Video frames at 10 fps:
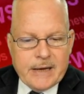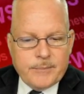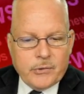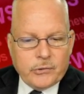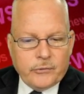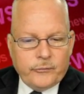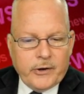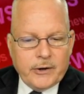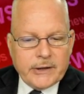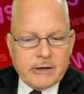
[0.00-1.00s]
Both are
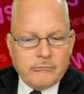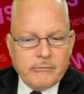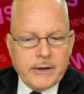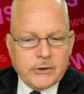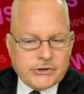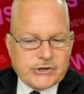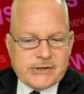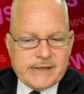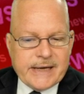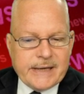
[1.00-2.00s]
fairly rare
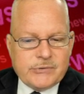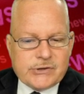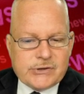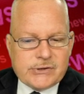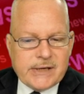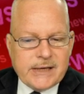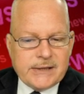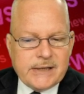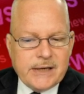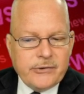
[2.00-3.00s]
steps that
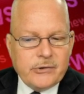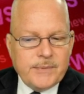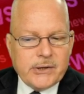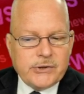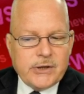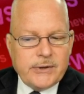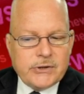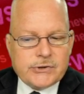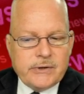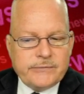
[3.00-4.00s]
the other
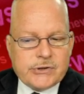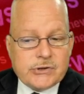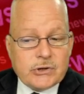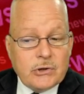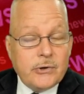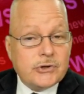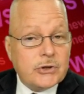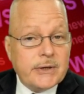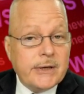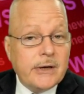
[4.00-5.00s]
military services
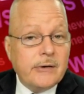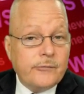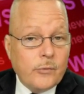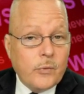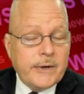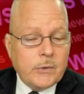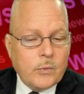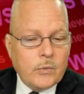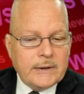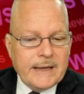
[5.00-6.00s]
largely avoid
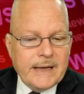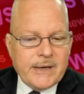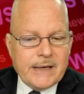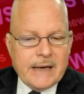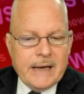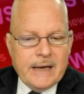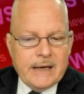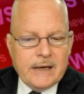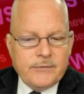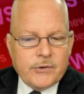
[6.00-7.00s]
or limit,
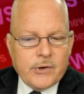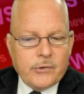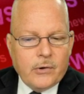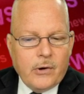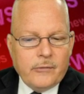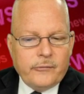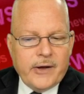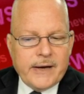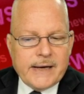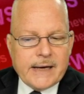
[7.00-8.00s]
even though they're all
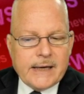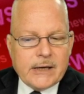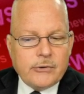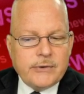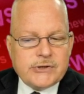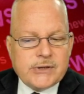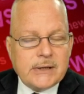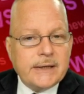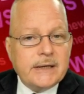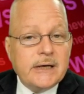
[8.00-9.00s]
finding it
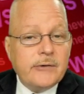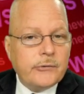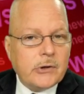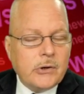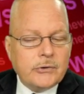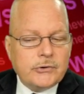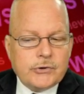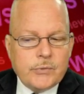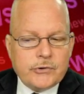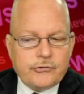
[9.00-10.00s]
increasingly difficult
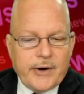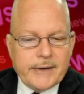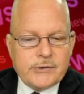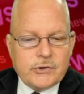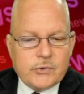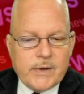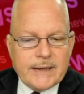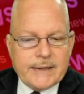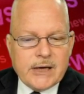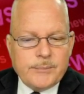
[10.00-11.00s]
to attract the
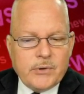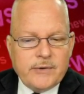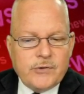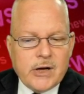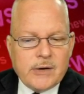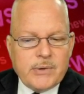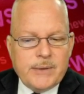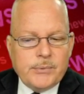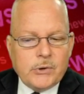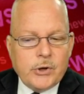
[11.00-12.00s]
dwindling number of young
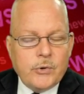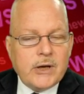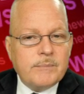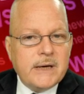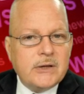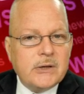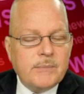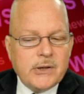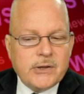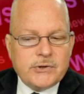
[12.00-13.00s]
people who can meet the
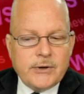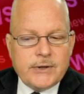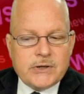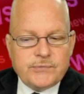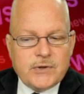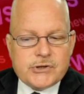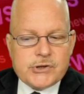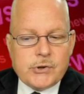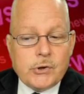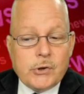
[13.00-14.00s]
military's
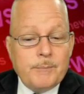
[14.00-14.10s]
physical,